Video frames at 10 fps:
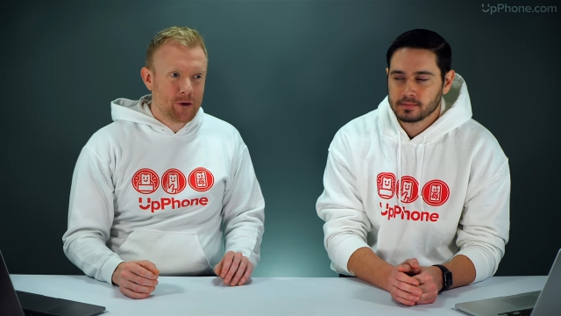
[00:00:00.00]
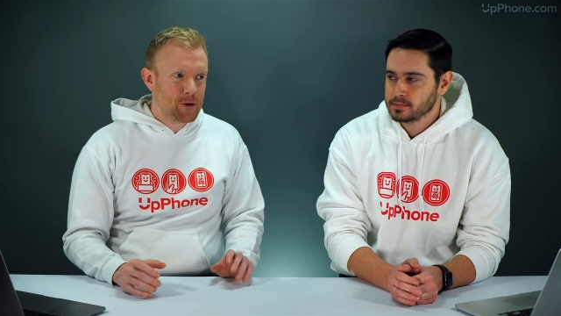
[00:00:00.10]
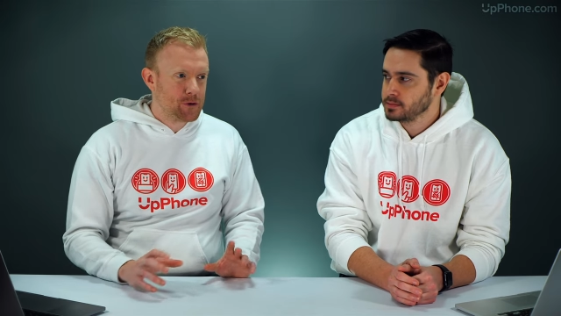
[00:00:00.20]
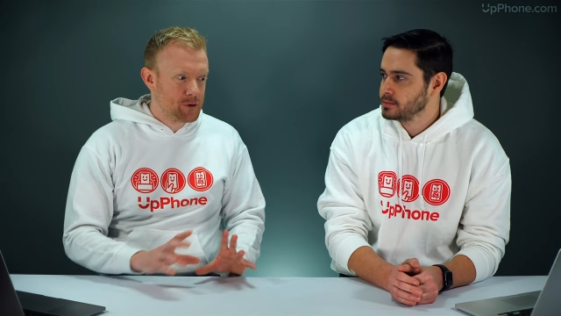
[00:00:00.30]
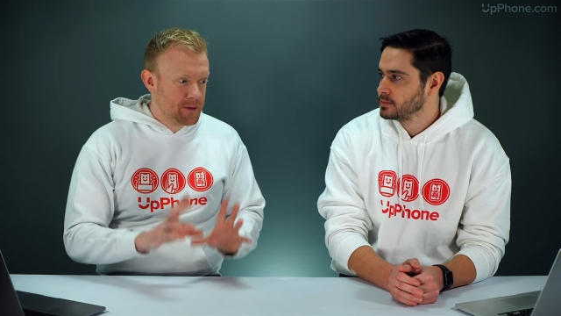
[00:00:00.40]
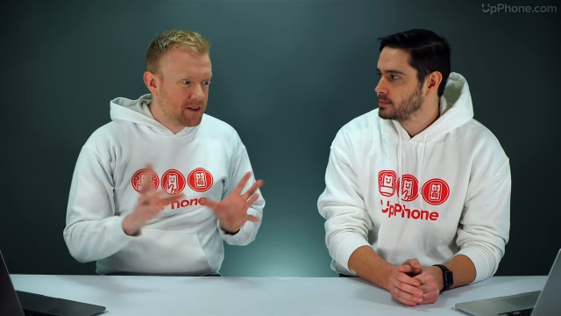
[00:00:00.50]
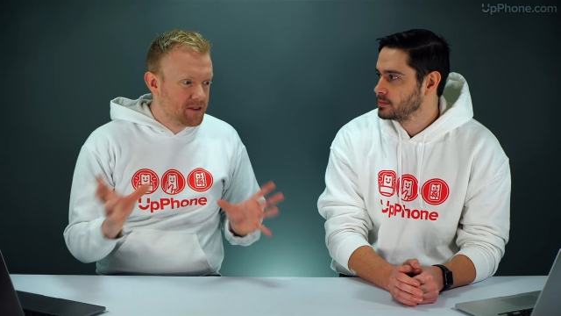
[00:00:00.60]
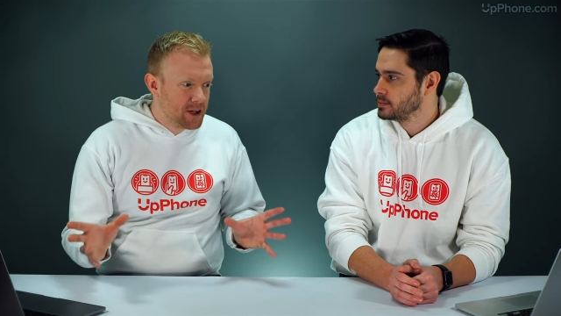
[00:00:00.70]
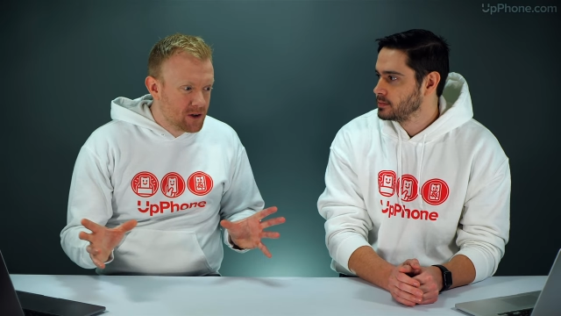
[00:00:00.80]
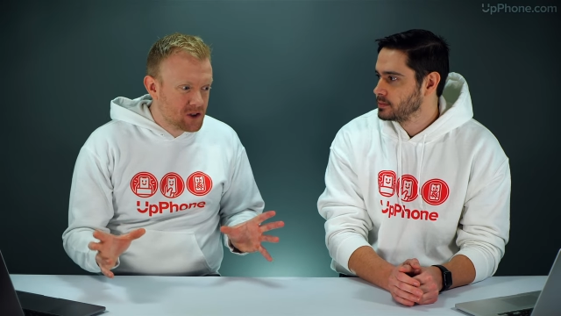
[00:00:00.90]
Speaker 1: other streaming
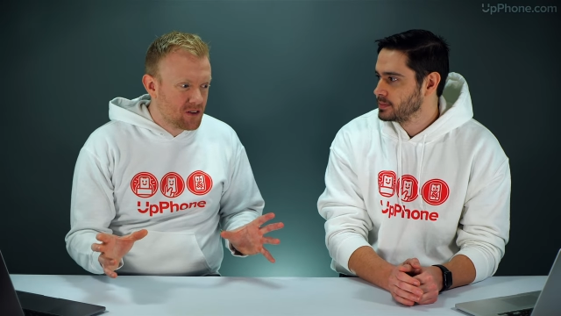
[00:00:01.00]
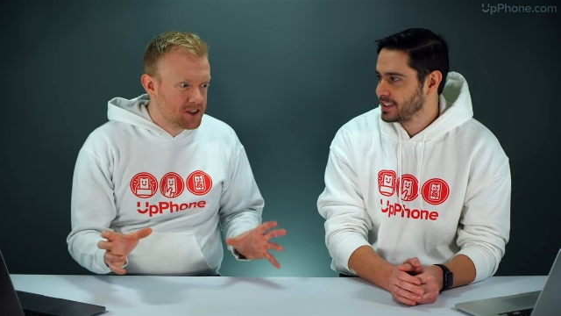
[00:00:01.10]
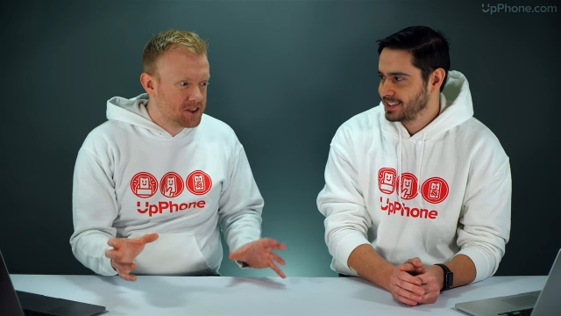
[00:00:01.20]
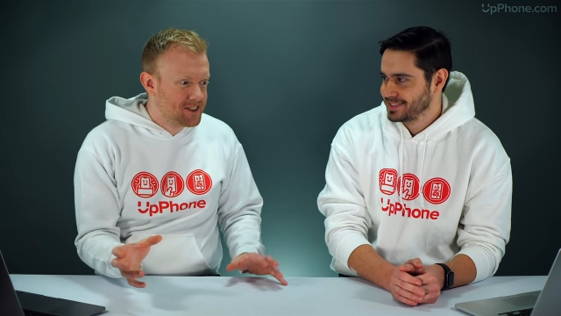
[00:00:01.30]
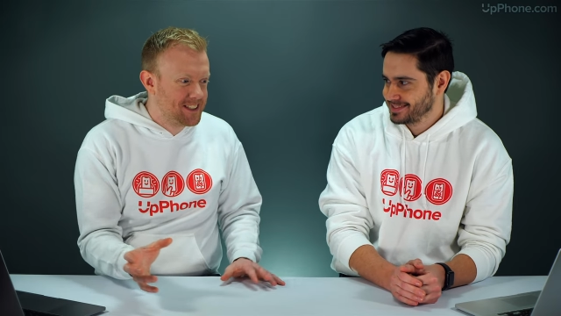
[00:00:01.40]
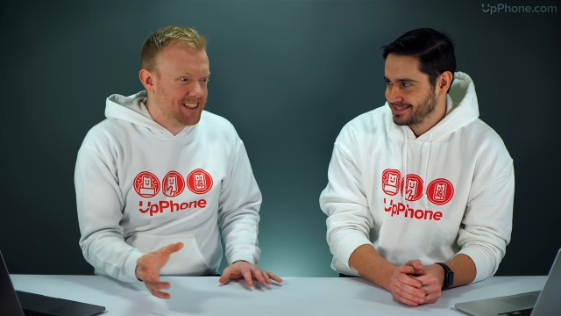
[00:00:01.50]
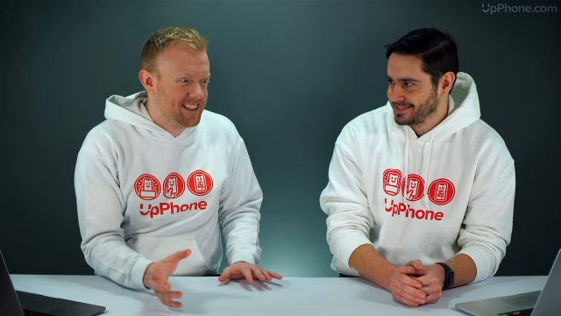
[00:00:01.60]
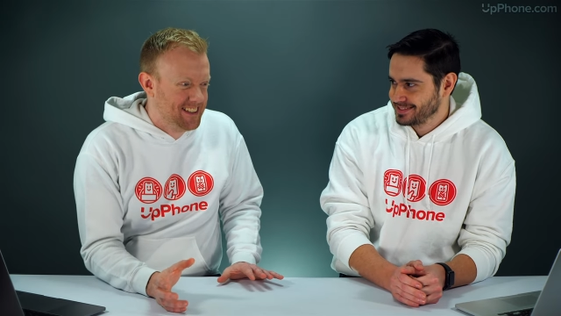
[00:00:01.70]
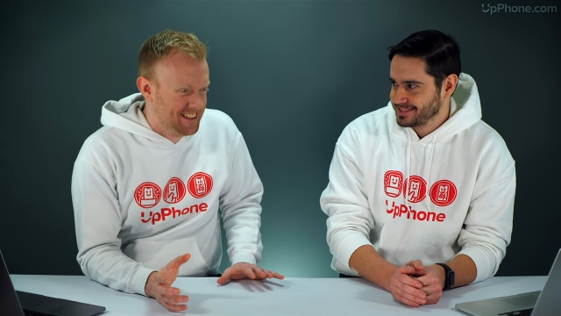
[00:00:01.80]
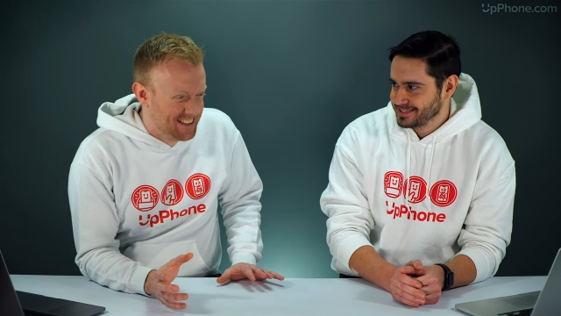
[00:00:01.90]
video services,
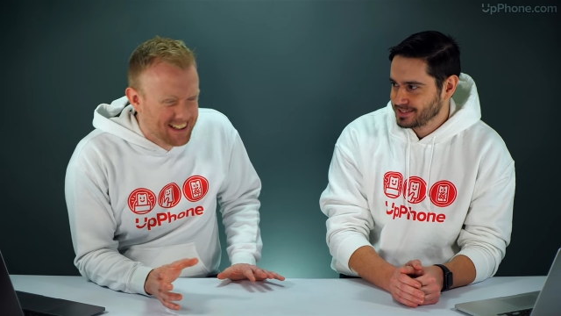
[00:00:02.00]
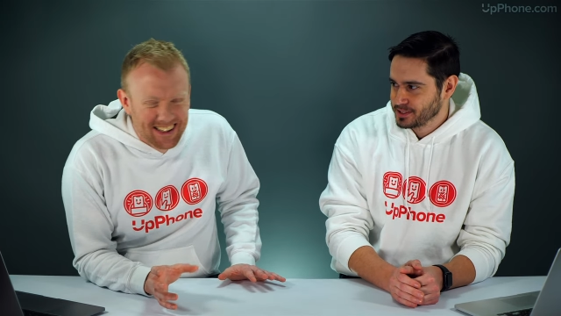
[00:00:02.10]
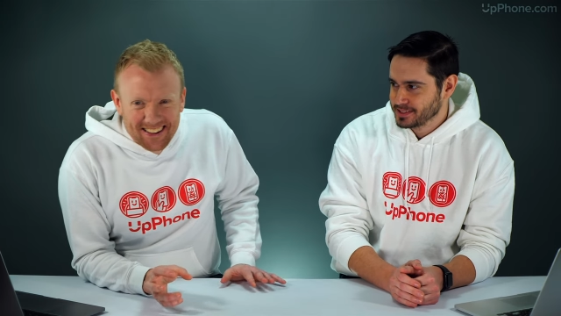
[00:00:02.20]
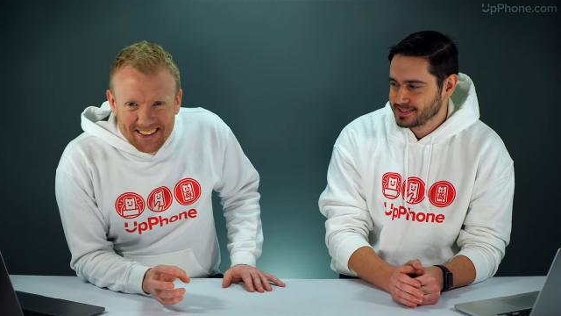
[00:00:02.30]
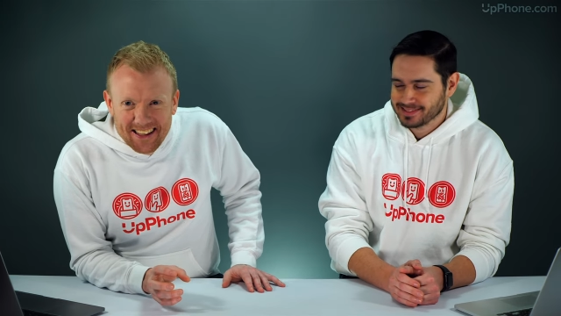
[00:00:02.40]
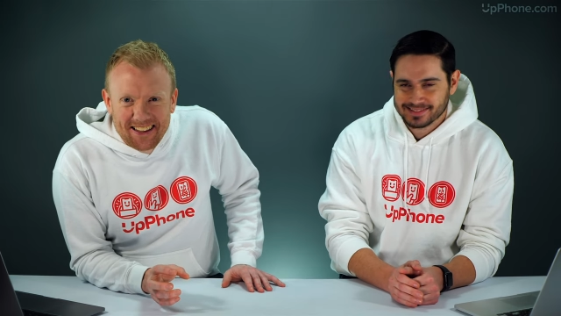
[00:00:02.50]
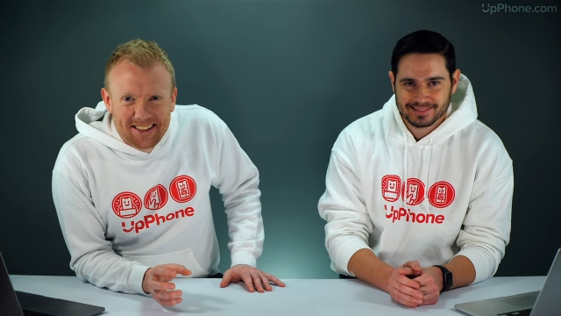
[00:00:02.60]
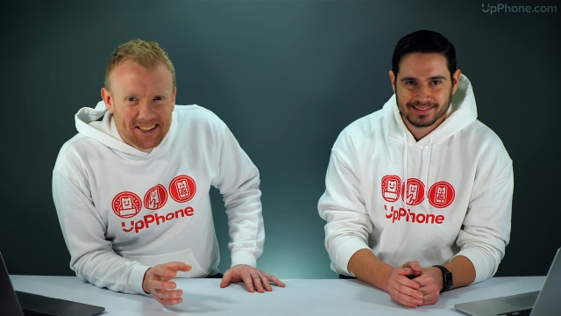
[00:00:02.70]
then